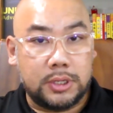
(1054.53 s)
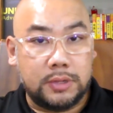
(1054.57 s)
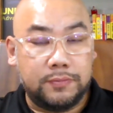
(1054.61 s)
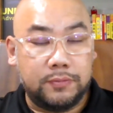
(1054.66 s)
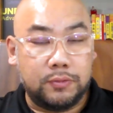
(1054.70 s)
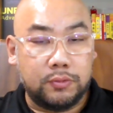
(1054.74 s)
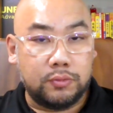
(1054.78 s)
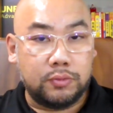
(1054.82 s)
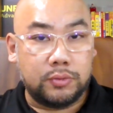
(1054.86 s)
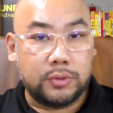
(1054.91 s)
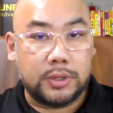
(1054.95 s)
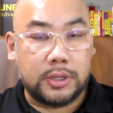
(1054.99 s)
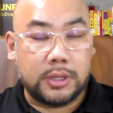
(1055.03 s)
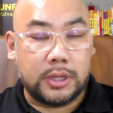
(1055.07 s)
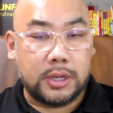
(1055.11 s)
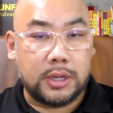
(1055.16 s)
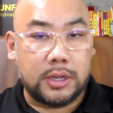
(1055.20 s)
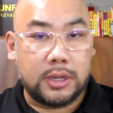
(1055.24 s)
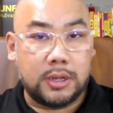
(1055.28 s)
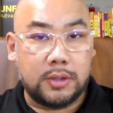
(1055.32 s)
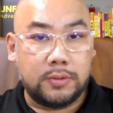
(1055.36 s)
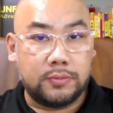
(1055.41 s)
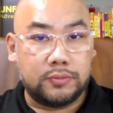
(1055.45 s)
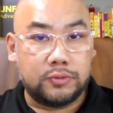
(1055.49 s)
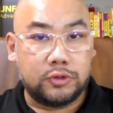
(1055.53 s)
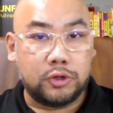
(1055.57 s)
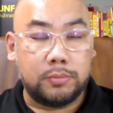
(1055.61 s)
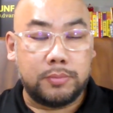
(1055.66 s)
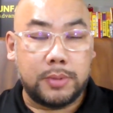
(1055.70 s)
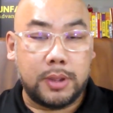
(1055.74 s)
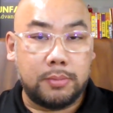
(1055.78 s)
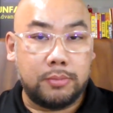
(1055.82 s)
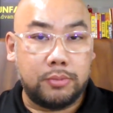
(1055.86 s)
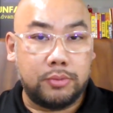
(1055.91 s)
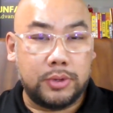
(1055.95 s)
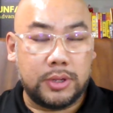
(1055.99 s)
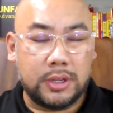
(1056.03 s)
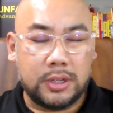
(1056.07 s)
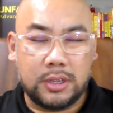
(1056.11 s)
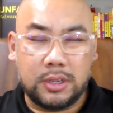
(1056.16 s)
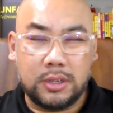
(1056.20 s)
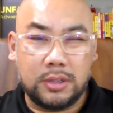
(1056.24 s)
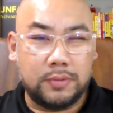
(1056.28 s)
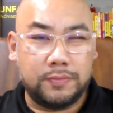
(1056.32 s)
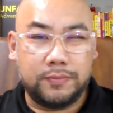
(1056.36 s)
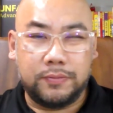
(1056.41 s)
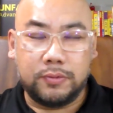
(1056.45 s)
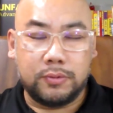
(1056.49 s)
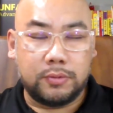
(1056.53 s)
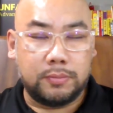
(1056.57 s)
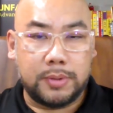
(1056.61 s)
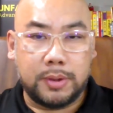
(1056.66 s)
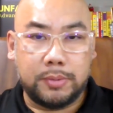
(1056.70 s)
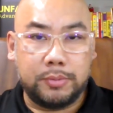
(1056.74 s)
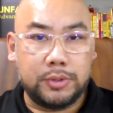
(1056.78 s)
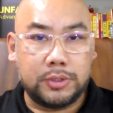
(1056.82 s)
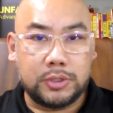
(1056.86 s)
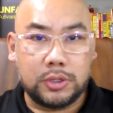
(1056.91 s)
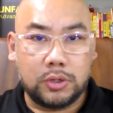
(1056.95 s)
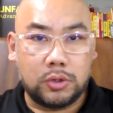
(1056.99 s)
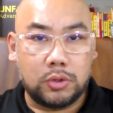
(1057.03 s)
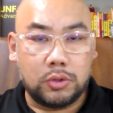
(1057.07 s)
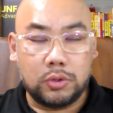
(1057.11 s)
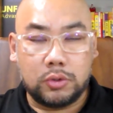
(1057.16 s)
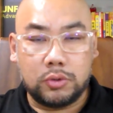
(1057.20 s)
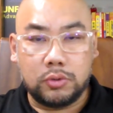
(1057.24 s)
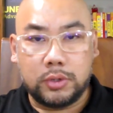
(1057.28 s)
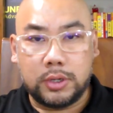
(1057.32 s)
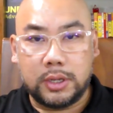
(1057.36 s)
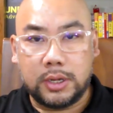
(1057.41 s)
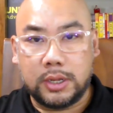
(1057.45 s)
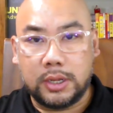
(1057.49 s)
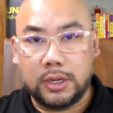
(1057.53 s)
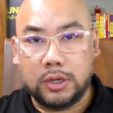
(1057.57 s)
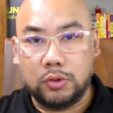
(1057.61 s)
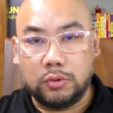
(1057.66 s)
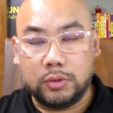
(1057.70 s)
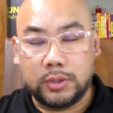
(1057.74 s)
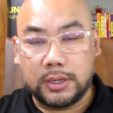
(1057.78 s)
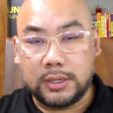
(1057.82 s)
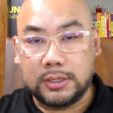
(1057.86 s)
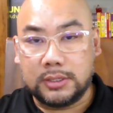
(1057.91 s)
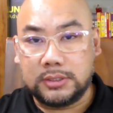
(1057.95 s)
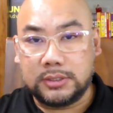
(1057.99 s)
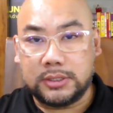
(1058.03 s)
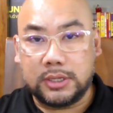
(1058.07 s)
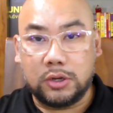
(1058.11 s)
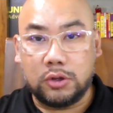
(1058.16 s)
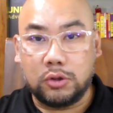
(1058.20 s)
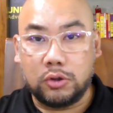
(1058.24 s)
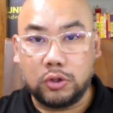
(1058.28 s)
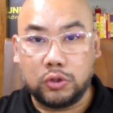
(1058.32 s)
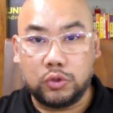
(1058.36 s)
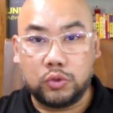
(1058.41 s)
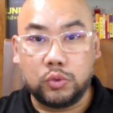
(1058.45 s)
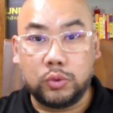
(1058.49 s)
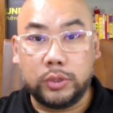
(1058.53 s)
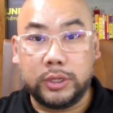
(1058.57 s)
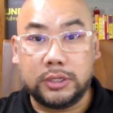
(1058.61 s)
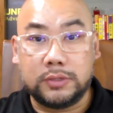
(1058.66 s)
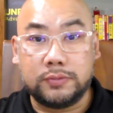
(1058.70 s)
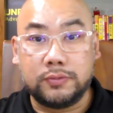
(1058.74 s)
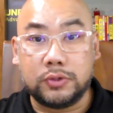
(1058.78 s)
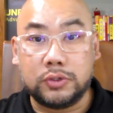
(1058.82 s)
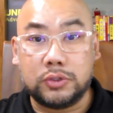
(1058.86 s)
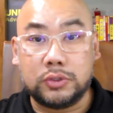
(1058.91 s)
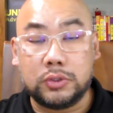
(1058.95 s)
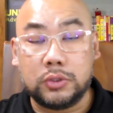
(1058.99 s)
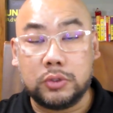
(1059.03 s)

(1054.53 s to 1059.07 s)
If you short memory, if your memories are not good, and then you can't stand on 2 legs for